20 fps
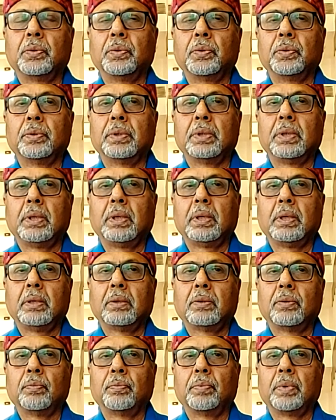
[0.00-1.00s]
choose the
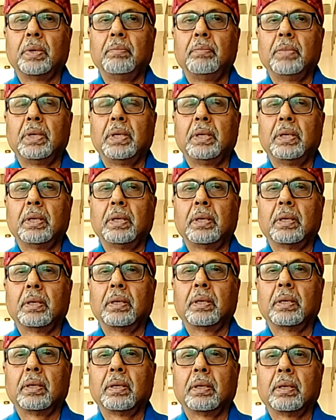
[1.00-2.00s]
supreme
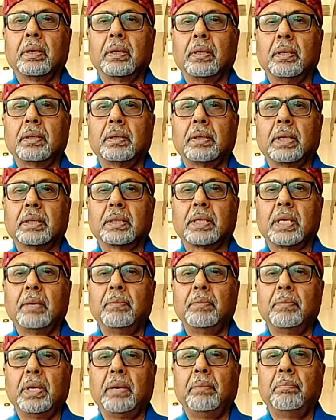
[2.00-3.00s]
leader is
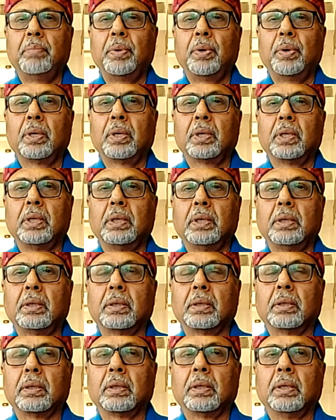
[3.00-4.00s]
extremely important
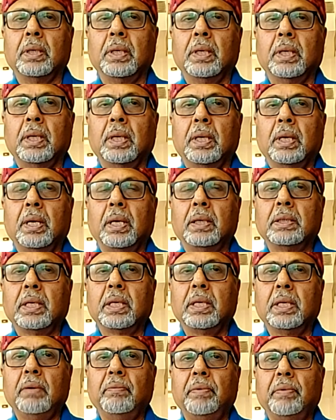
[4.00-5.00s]
and
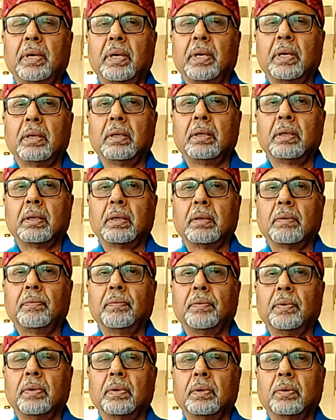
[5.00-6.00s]
significant
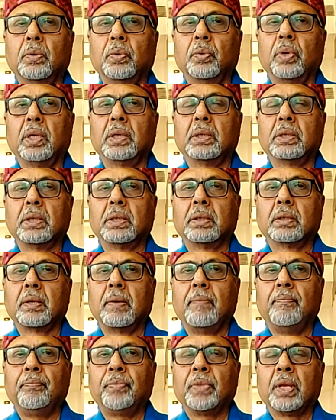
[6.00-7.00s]
for two reasons.
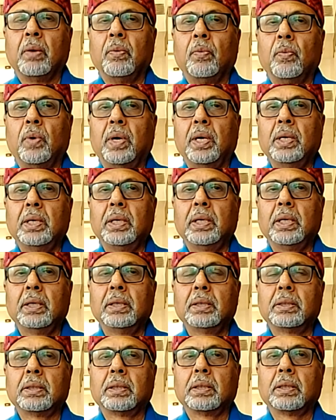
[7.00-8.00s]
One
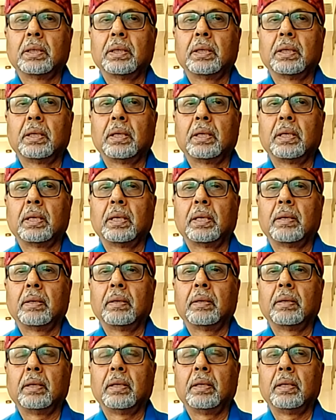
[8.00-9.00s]
is
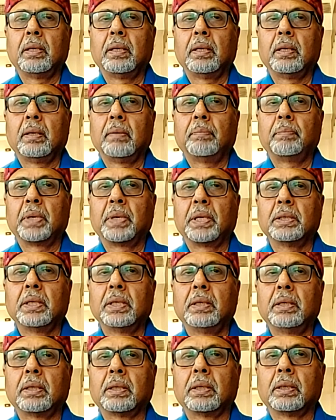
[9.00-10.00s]
the
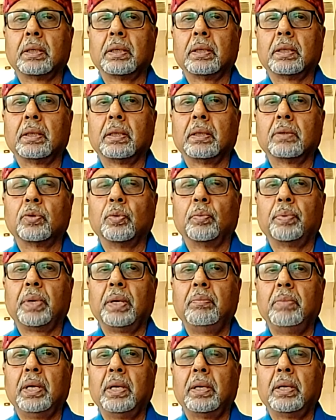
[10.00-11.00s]
present
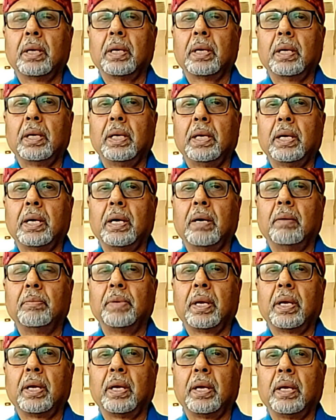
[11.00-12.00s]
supreme leader, Ali
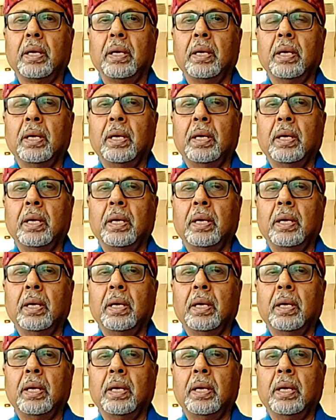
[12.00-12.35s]
Khamenei,